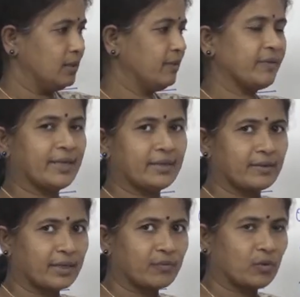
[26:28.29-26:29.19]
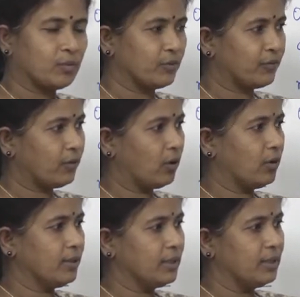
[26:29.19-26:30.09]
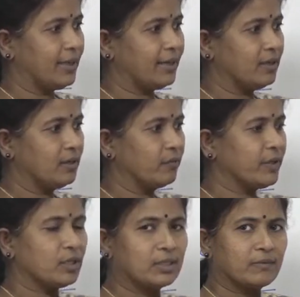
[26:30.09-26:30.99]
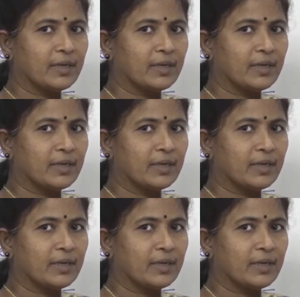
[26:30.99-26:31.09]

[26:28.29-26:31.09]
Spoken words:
If you write right form for, and we